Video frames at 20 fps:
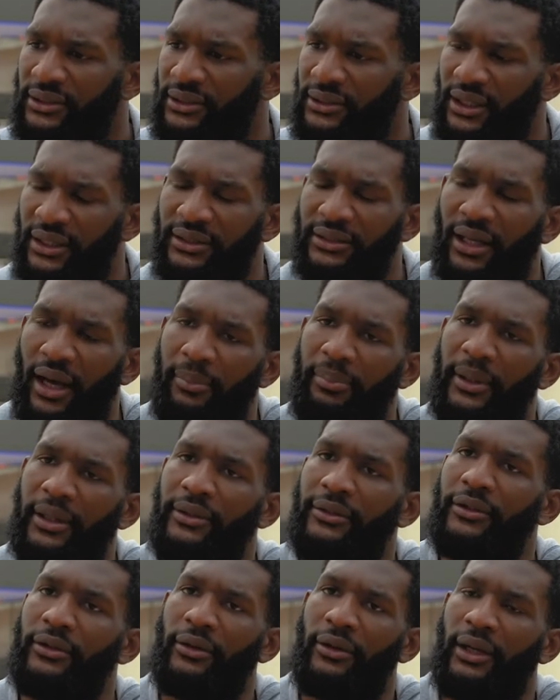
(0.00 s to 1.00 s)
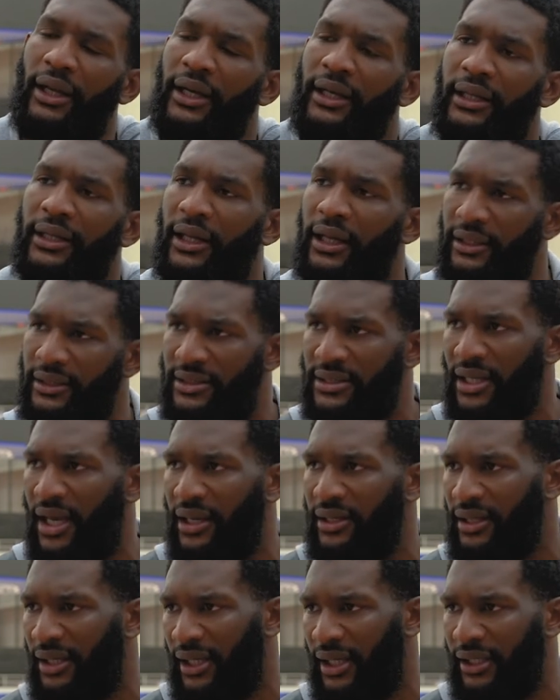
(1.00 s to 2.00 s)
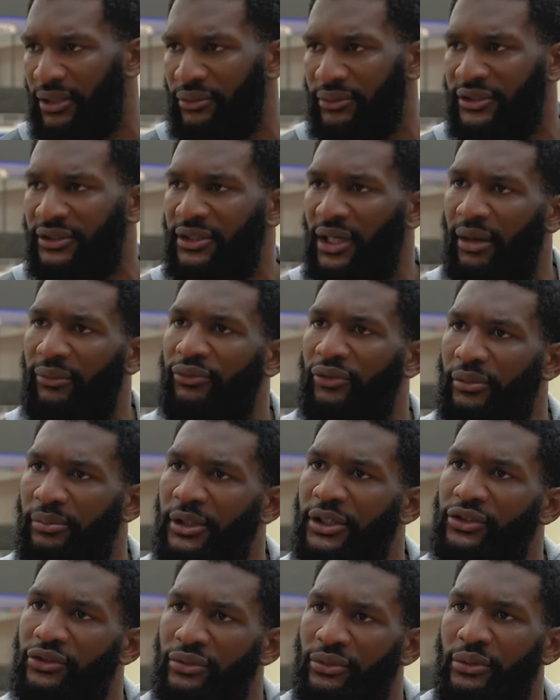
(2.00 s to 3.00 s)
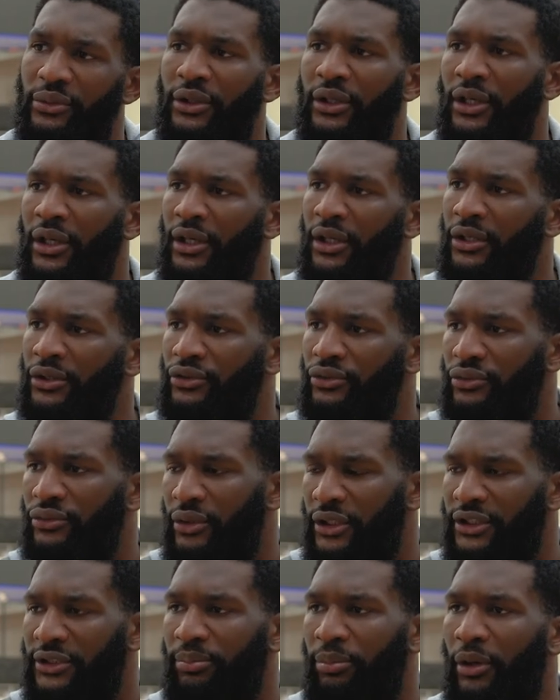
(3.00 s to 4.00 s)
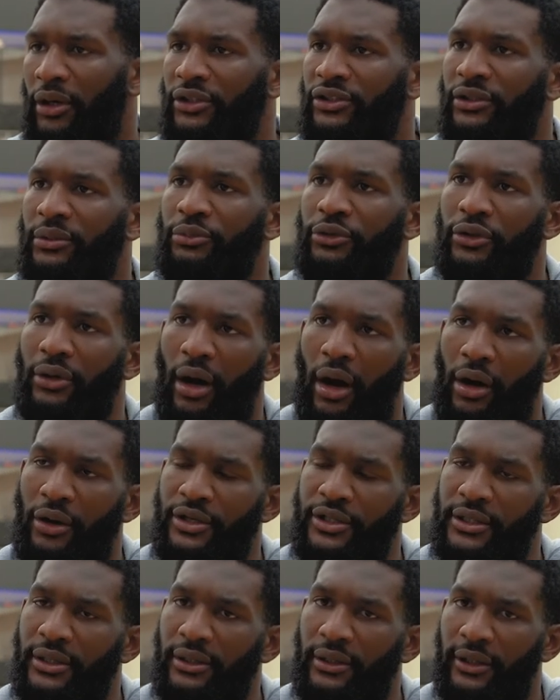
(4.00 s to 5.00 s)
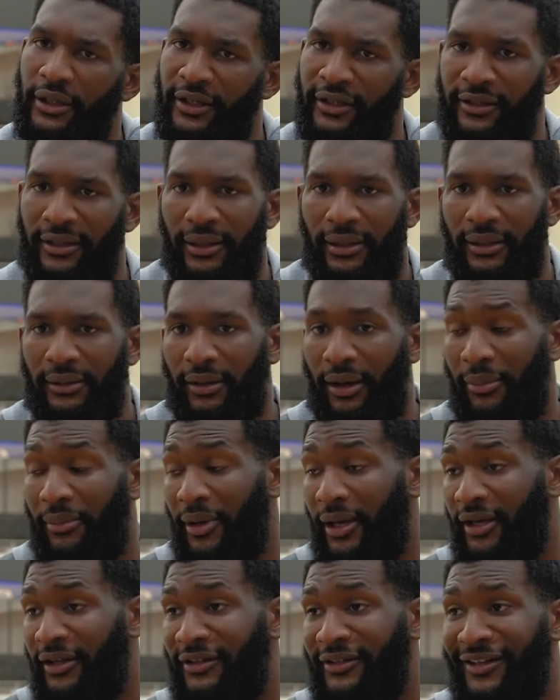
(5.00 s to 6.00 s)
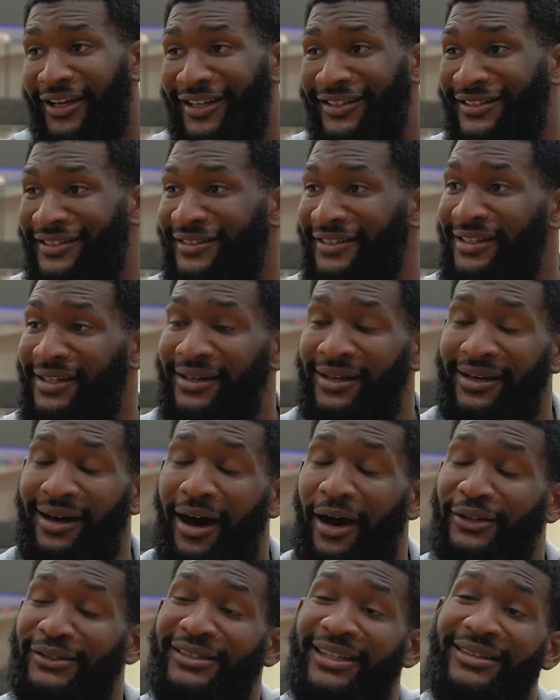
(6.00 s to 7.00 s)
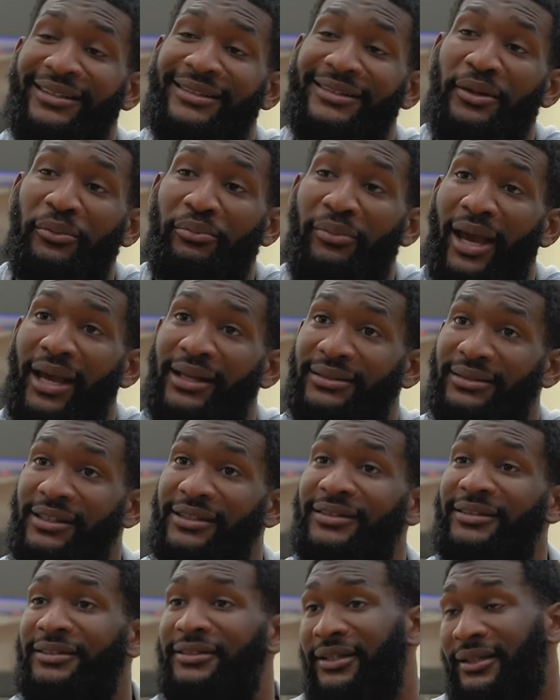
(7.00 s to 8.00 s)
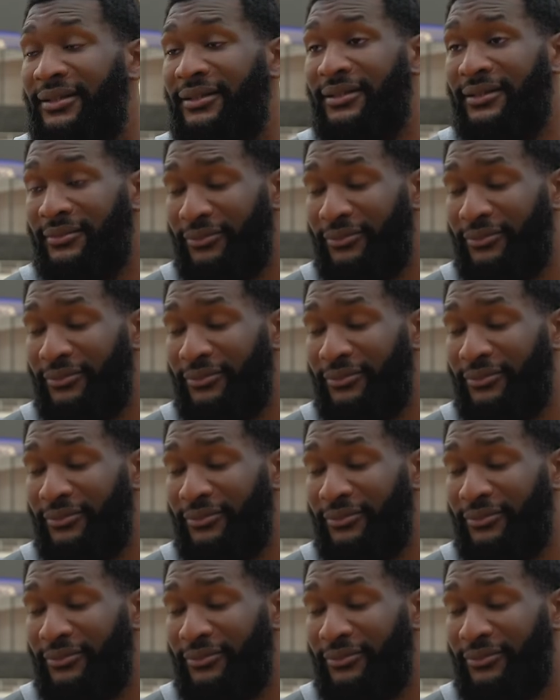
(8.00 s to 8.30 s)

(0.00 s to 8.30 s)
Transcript: things happened, you know, like, and I decided, like, it was time for me to explore some new horizon. And then I'll say this is the best decision,